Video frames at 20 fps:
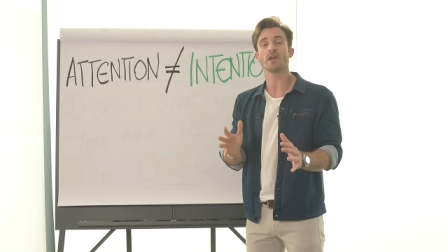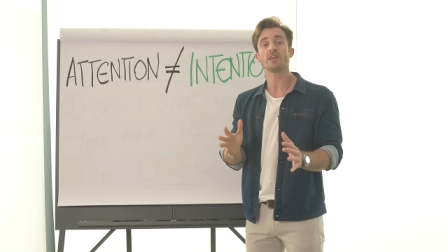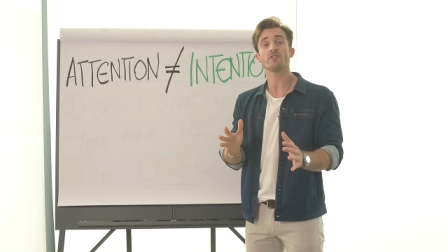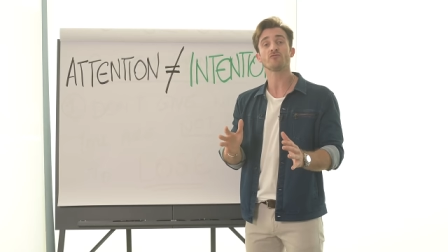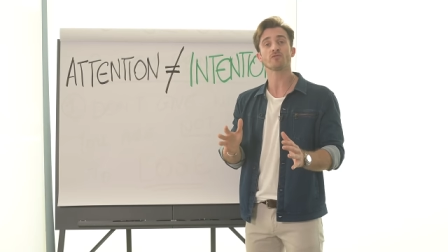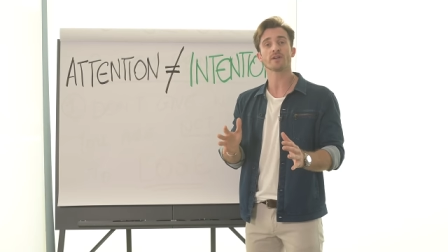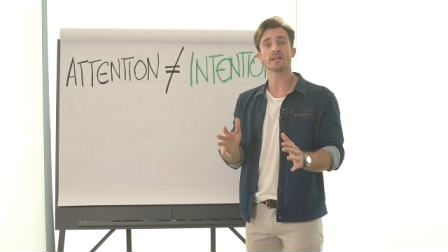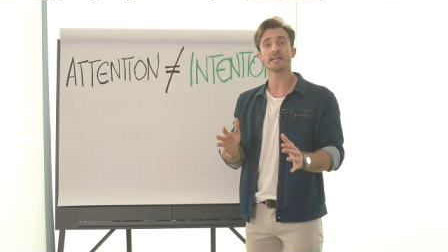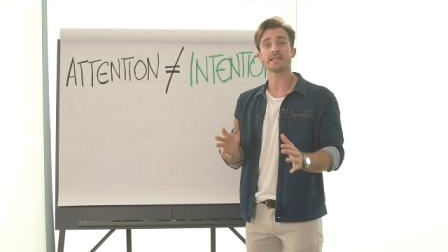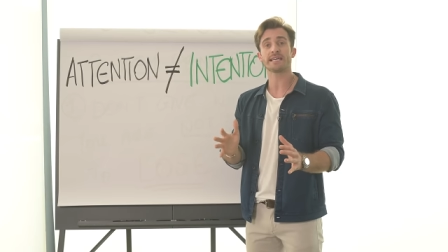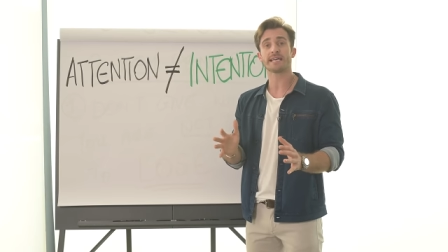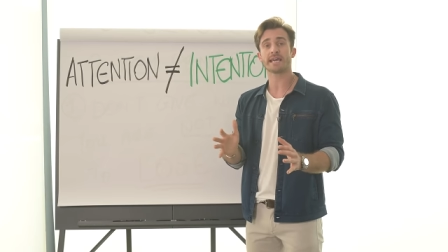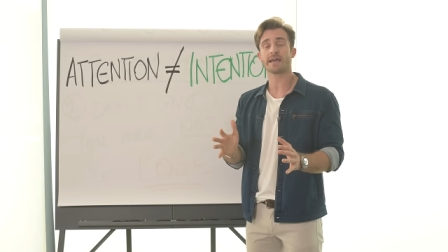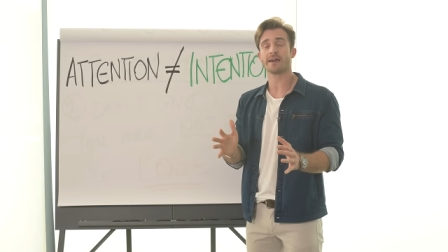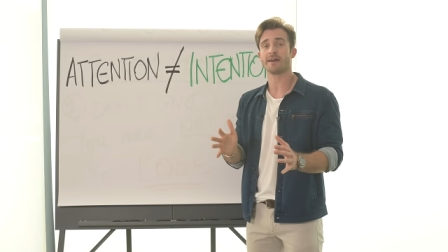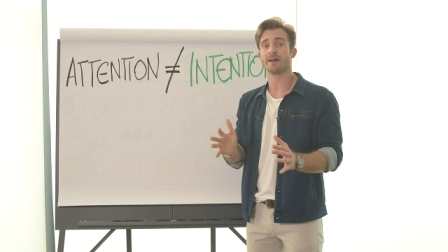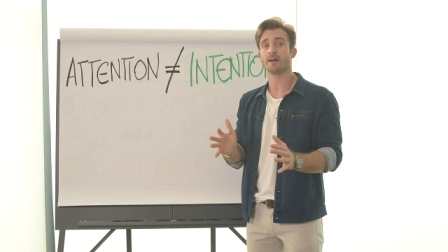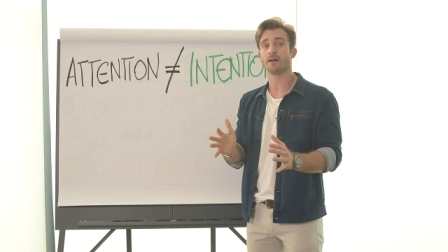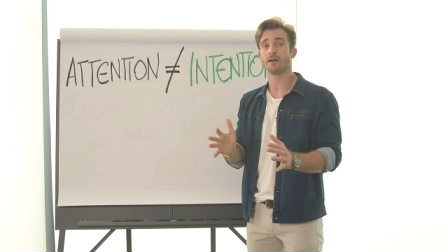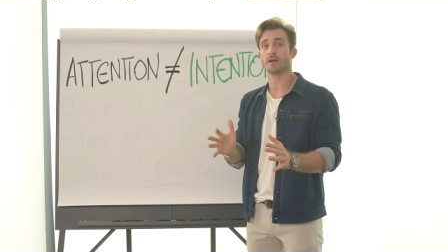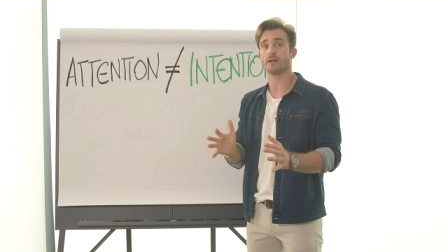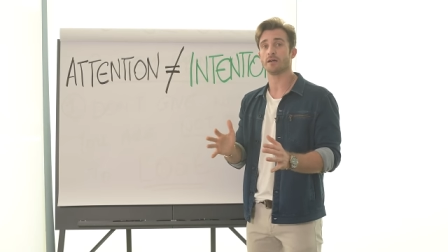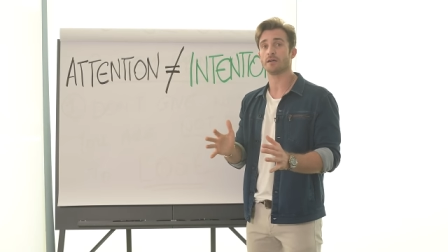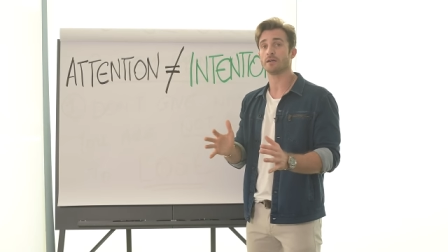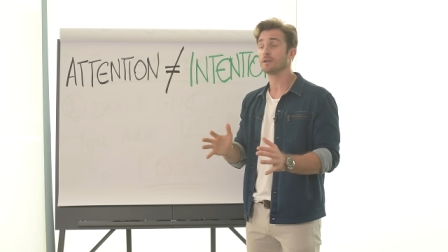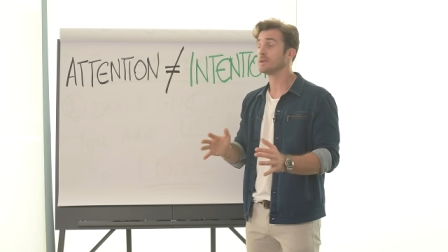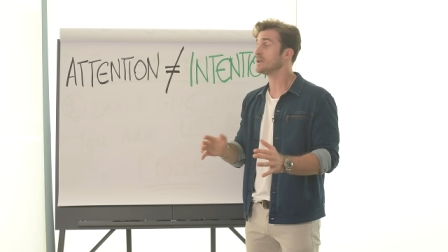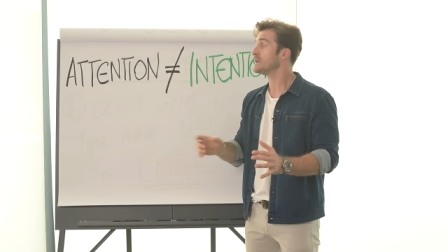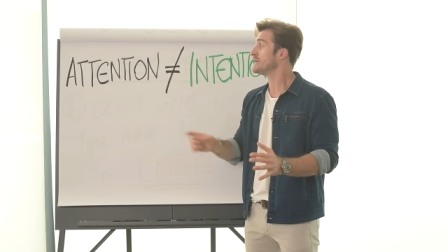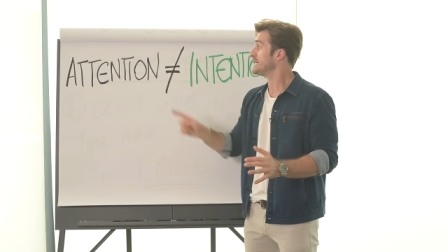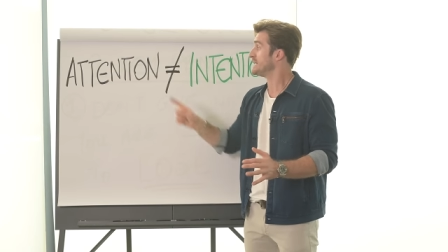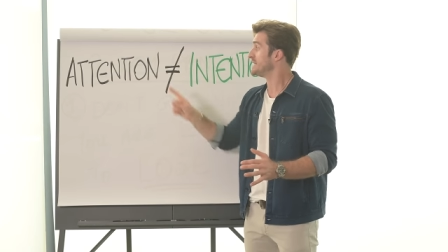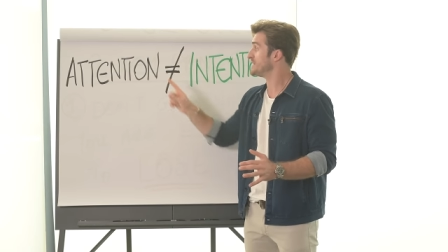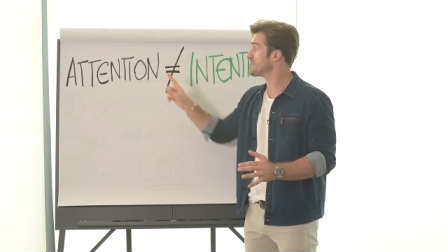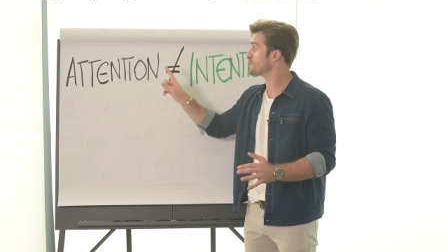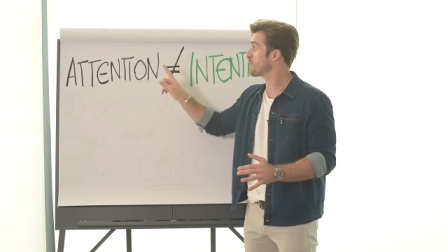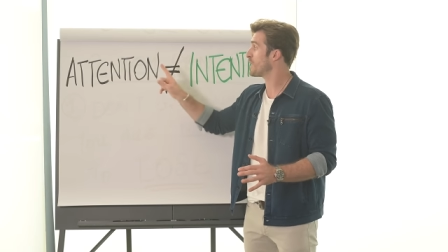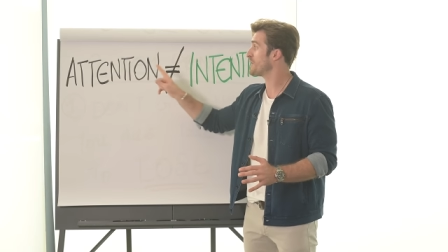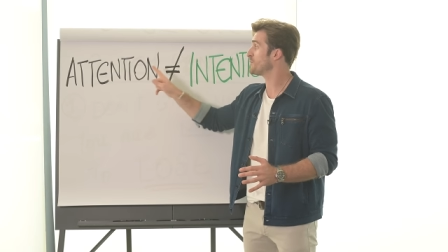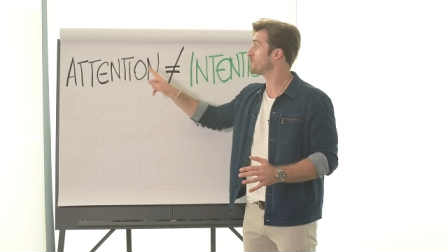we really get hurt
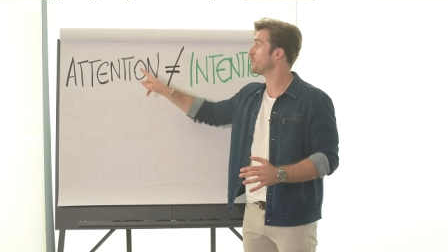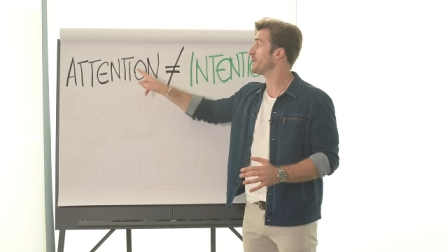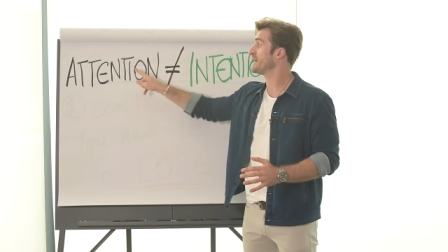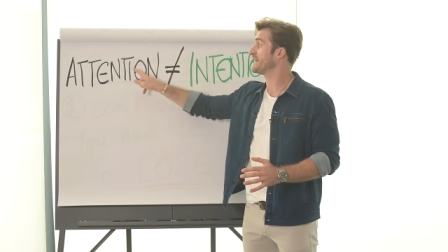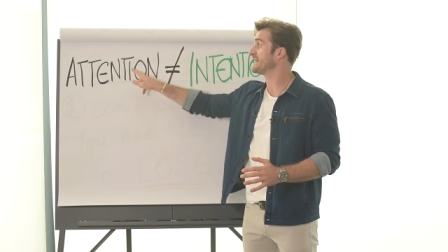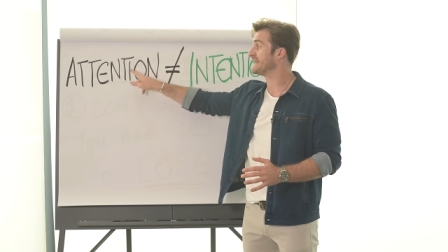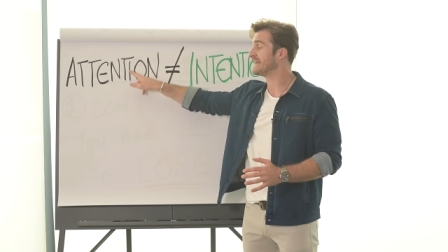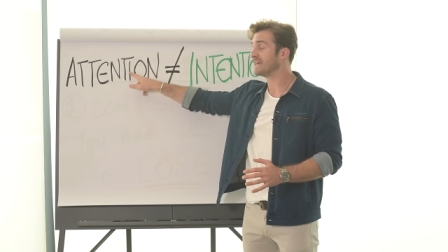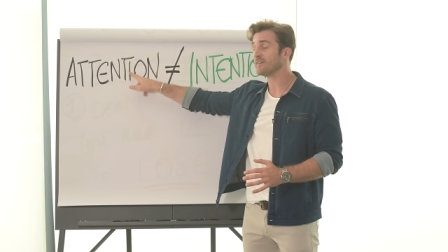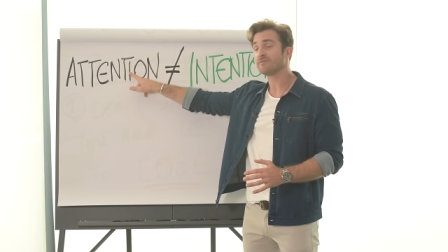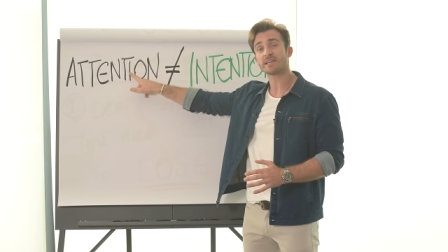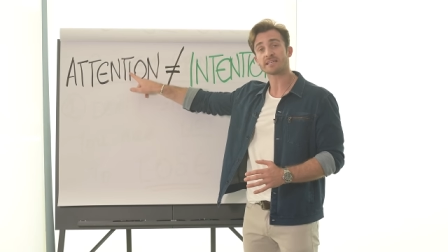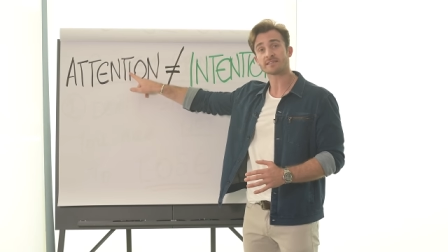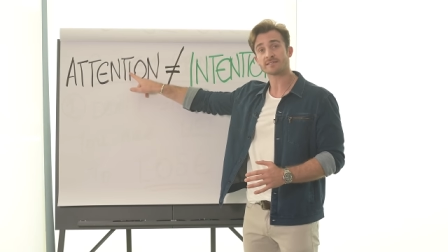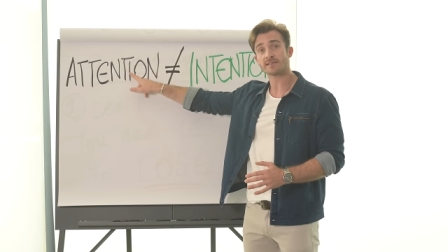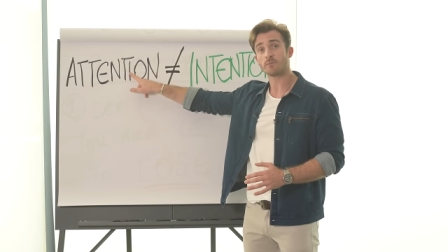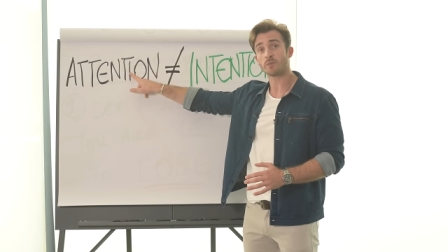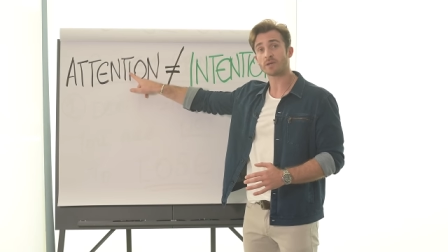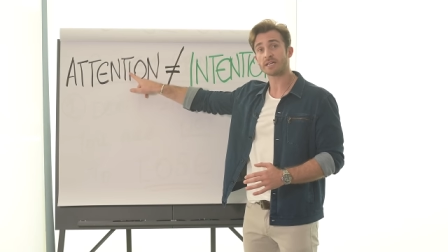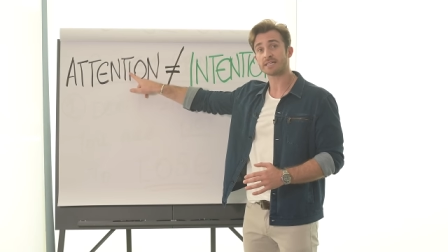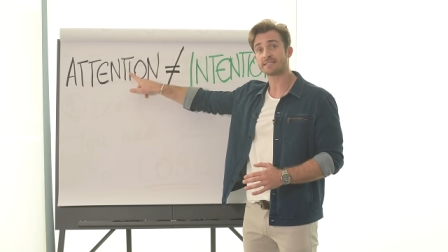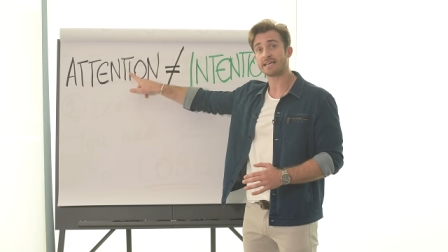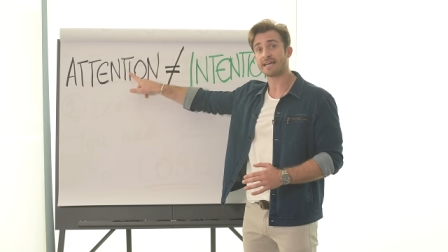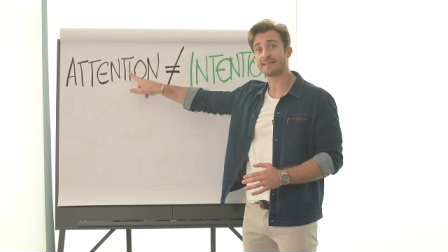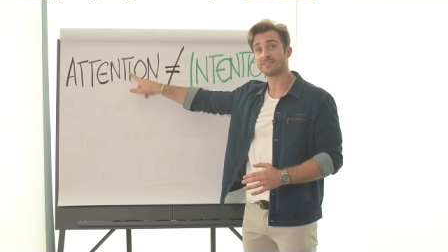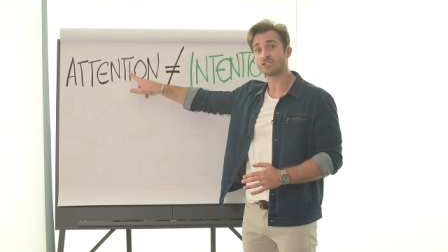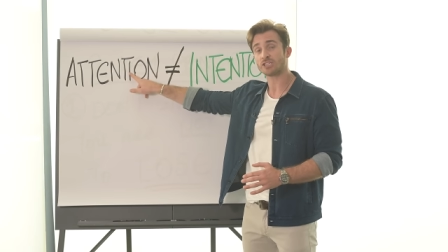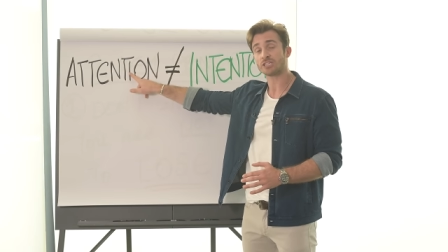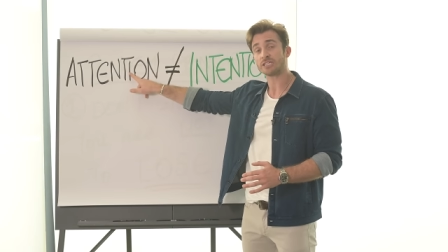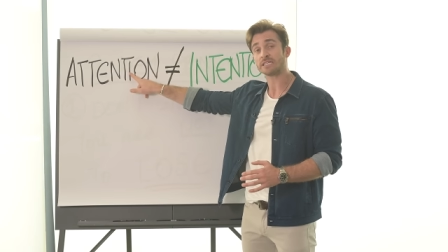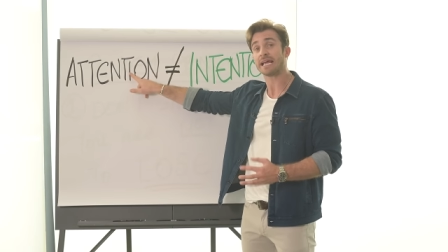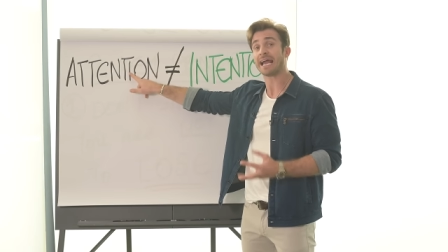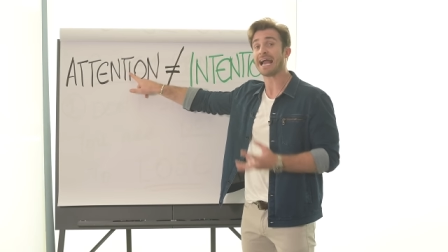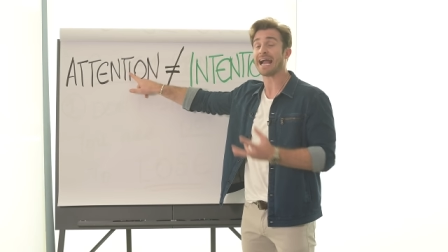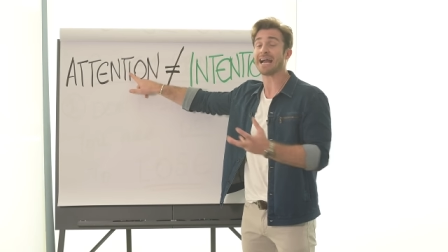is when we're giving someone attention